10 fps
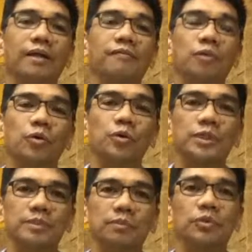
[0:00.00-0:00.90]
our focus
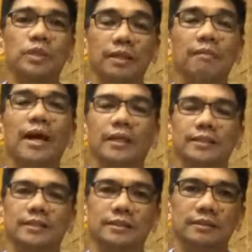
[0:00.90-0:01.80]
is mostly the banks.